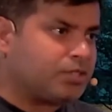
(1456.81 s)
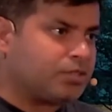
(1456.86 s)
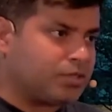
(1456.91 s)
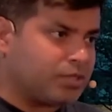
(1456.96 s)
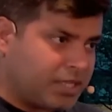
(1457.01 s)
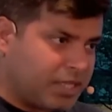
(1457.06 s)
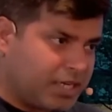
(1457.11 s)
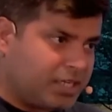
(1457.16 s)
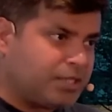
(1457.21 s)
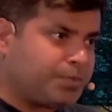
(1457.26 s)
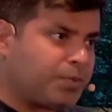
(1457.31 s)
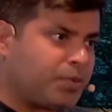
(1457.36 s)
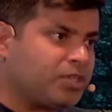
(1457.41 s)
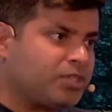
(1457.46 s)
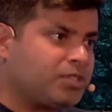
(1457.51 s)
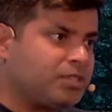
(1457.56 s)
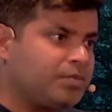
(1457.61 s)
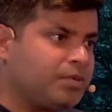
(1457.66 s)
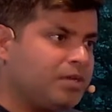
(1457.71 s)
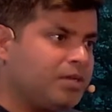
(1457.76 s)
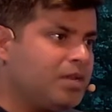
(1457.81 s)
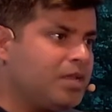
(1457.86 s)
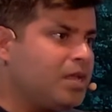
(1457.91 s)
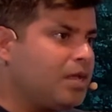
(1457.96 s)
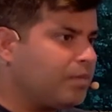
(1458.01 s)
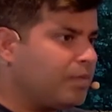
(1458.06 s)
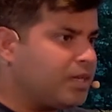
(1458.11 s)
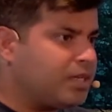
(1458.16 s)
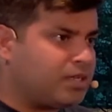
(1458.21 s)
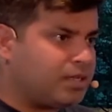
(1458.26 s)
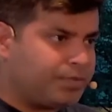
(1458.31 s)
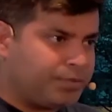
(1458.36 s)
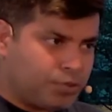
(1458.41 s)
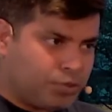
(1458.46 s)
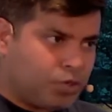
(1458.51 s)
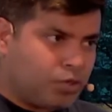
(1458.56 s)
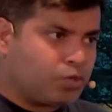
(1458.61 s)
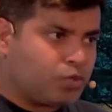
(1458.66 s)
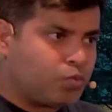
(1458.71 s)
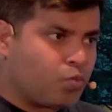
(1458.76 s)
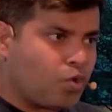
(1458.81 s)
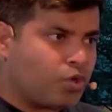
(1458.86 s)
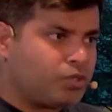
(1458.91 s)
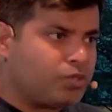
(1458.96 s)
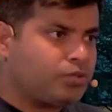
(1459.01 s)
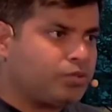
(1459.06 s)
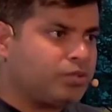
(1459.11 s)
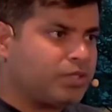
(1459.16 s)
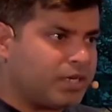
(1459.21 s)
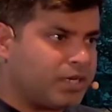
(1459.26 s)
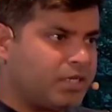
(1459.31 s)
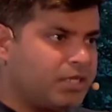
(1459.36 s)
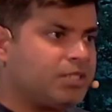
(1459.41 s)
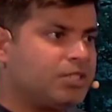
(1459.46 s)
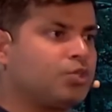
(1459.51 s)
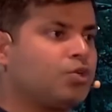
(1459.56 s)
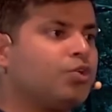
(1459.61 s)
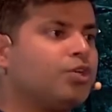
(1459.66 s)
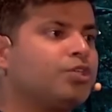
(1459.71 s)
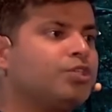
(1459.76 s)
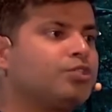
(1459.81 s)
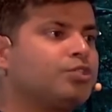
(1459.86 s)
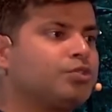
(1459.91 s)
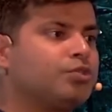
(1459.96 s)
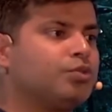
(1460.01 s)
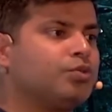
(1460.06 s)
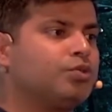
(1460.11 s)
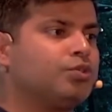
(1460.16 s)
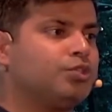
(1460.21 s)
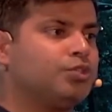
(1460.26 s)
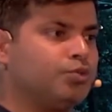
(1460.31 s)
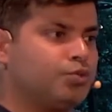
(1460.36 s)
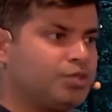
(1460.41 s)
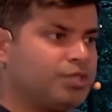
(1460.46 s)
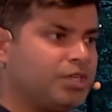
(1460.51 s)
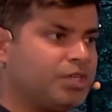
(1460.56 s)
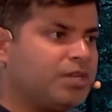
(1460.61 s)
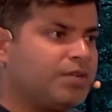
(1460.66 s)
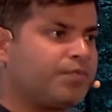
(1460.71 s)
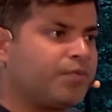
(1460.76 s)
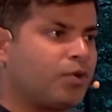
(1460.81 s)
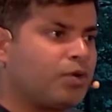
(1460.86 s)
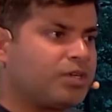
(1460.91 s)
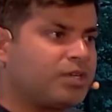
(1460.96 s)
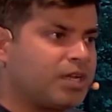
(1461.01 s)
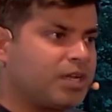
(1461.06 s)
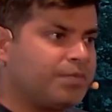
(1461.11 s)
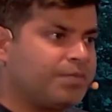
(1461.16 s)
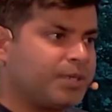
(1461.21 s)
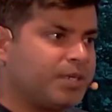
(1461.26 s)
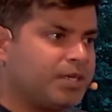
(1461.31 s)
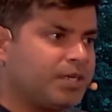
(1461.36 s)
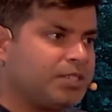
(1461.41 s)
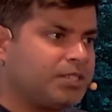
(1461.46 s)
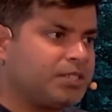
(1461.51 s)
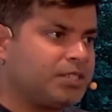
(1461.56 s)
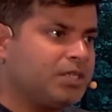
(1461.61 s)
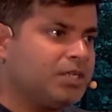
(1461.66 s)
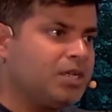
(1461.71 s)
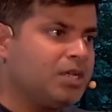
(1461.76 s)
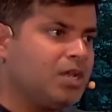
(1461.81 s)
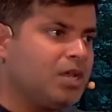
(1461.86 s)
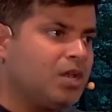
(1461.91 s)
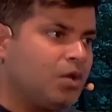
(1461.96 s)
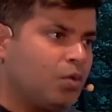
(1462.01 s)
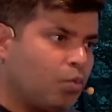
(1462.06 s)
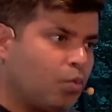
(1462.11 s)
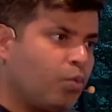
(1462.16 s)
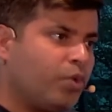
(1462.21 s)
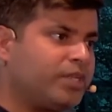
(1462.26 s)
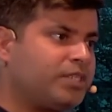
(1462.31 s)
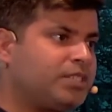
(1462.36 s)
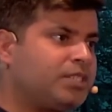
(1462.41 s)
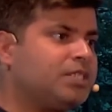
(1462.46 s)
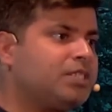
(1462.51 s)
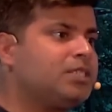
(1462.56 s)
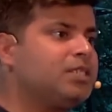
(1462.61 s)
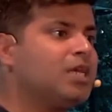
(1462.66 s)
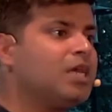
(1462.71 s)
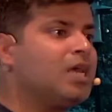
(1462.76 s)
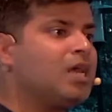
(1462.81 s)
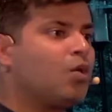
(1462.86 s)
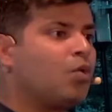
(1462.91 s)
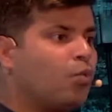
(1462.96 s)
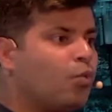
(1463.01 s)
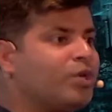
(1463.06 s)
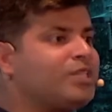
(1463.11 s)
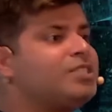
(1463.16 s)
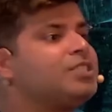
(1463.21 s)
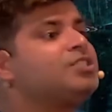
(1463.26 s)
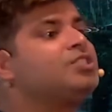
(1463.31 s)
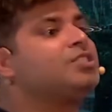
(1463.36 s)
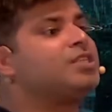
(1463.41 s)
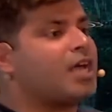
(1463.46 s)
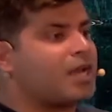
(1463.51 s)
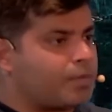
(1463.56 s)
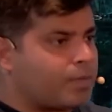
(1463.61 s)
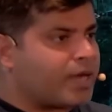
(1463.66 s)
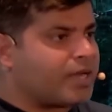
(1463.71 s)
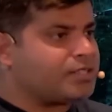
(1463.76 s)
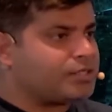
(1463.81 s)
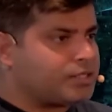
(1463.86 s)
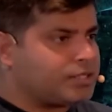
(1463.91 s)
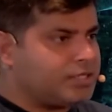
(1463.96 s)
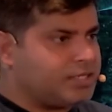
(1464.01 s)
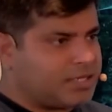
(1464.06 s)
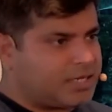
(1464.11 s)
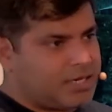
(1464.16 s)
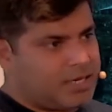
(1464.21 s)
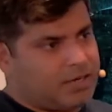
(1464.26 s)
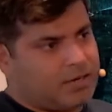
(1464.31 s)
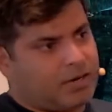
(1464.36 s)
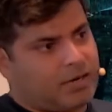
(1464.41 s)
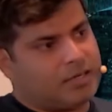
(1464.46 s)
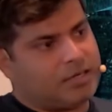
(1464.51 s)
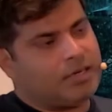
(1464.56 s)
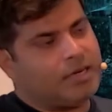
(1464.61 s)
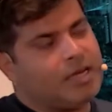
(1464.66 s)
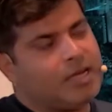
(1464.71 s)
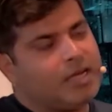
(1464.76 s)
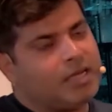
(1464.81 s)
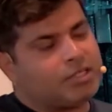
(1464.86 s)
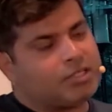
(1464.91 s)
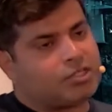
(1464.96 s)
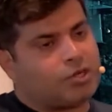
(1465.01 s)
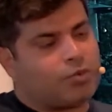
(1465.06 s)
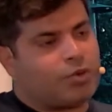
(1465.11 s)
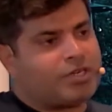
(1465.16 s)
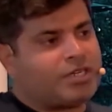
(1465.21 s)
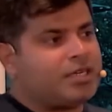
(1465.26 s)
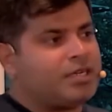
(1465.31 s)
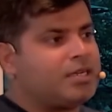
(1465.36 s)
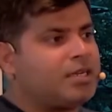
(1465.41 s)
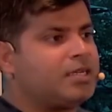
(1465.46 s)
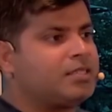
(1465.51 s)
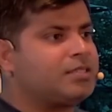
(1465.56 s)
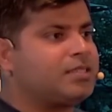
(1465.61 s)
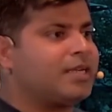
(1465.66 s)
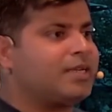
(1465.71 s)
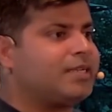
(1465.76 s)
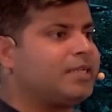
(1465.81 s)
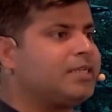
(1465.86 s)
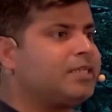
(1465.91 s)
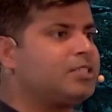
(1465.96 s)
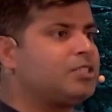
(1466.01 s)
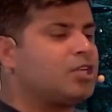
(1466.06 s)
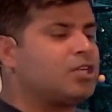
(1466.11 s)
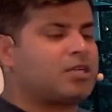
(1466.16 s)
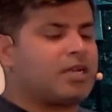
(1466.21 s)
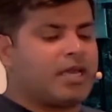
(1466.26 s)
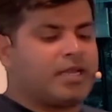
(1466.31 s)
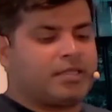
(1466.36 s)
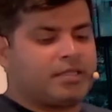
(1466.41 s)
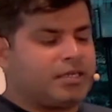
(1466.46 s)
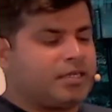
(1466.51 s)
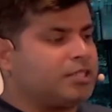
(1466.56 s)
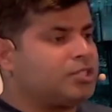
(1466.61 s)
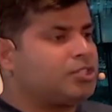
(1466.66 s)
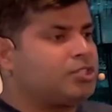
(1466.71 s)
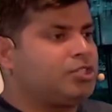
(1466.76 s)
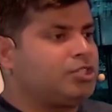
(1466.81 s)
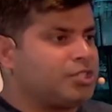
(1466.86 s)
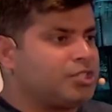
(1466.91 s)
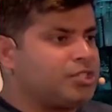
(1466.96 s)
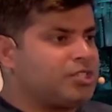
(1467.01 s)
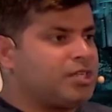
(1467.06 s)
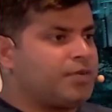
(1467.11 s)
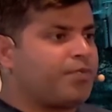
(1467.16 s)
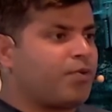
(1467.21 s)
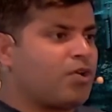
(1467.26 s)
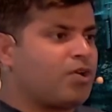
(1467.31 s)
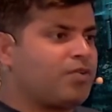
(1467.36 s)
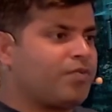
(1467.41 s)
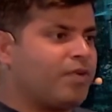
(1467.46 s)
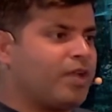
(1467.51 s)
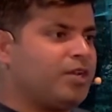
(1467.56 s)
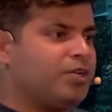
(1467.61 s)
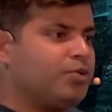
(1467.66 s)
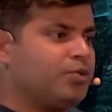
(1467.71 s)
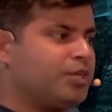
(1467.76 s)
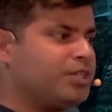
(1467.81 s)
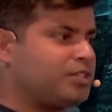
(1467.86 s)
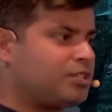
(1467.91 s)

So that is possible. But if you don't want to, then it is going to use the default configuration, which is done by CDK, right? So what it does, that it is not like there is just default value.